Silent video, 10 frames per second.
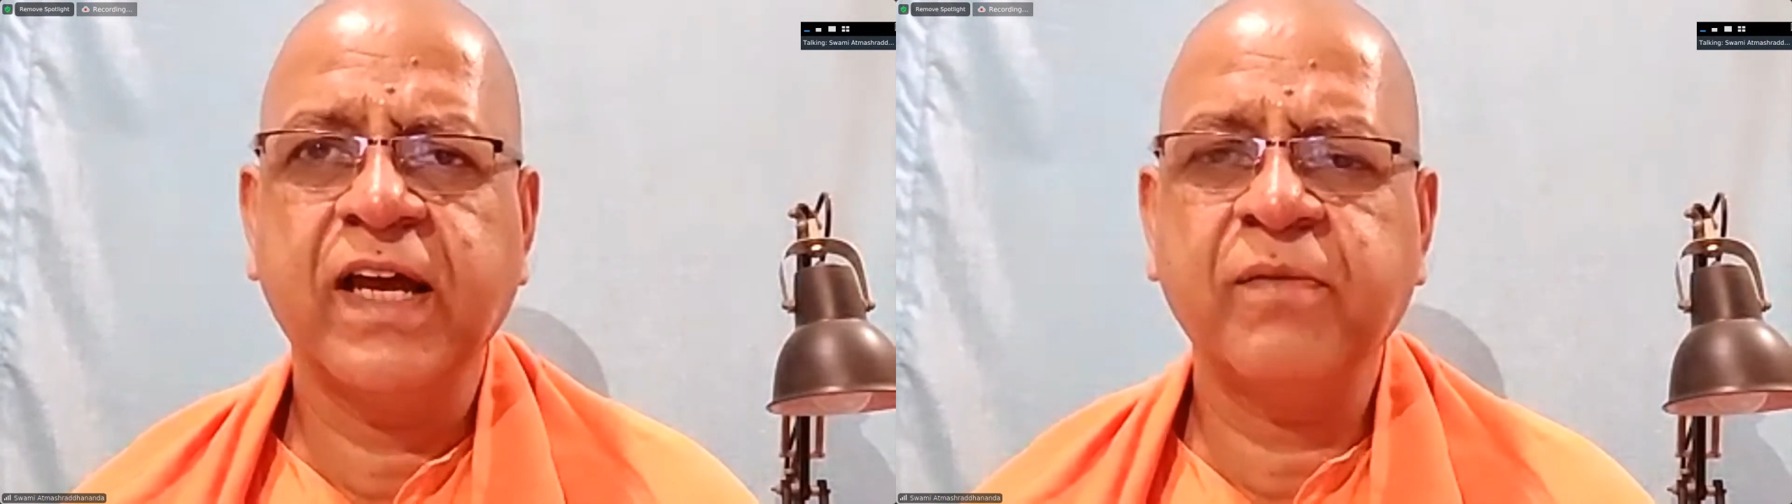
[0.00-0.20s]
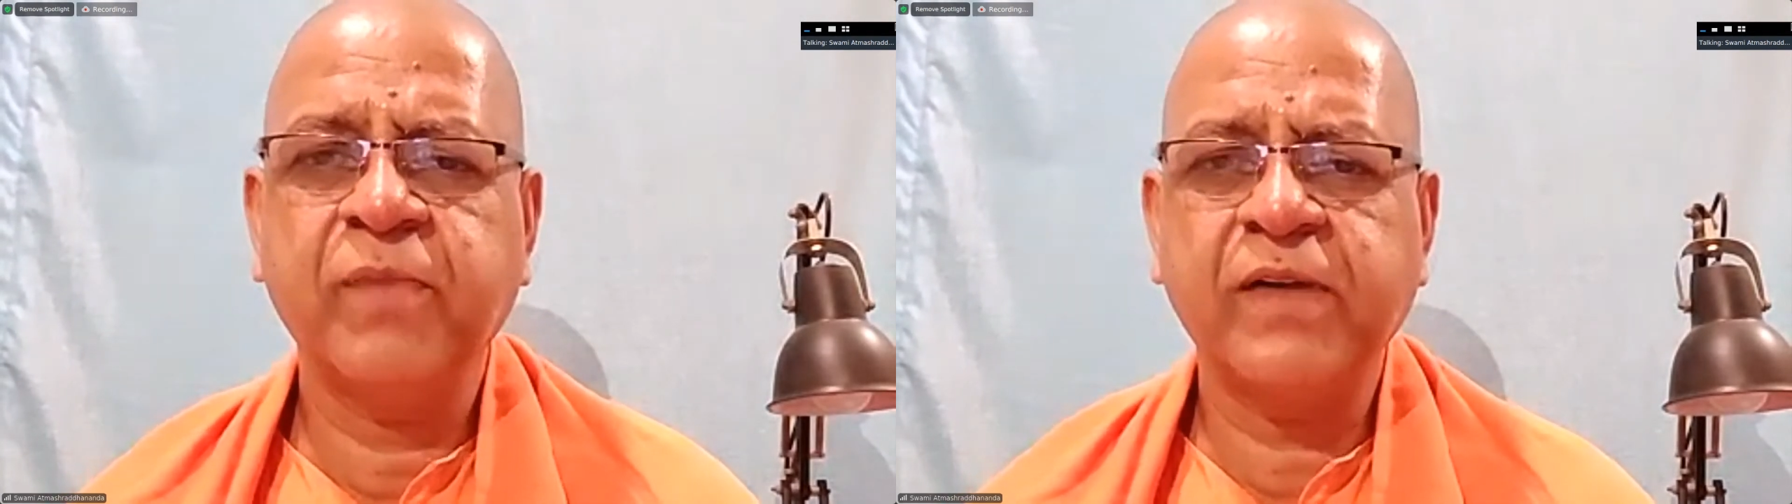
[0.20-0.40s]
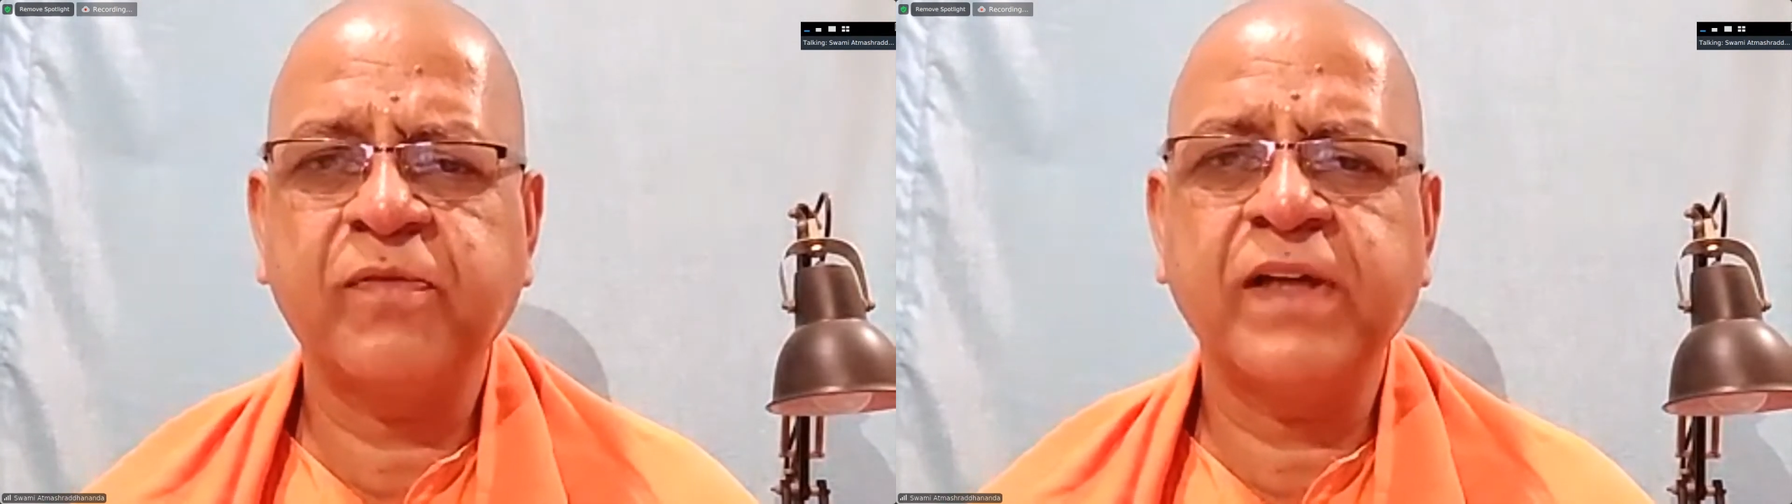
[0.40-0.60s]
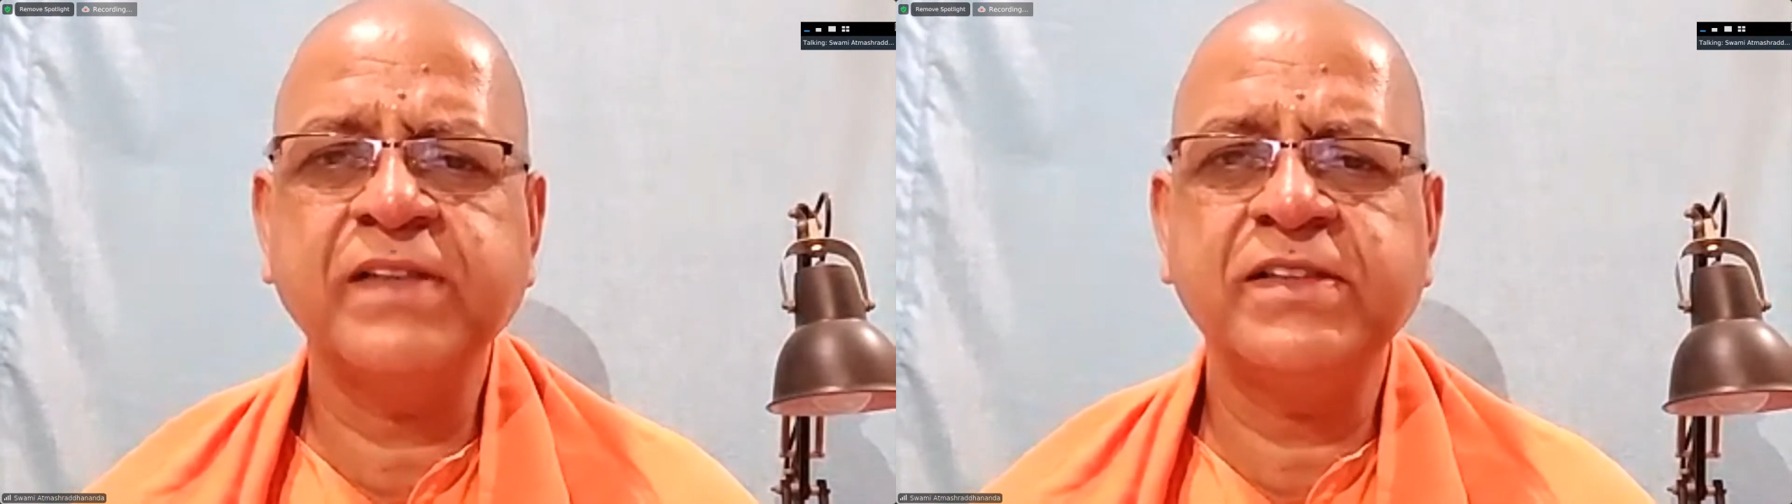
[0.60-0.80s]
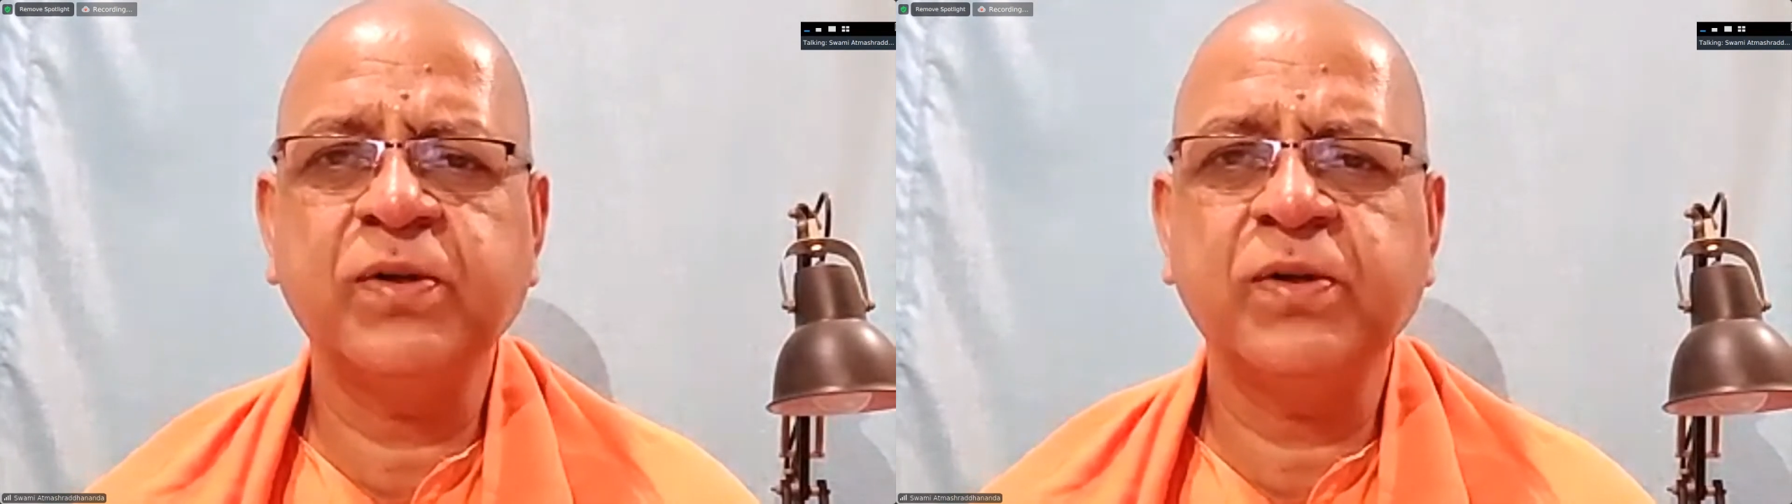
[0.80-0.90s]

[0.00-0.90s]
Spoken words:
and but once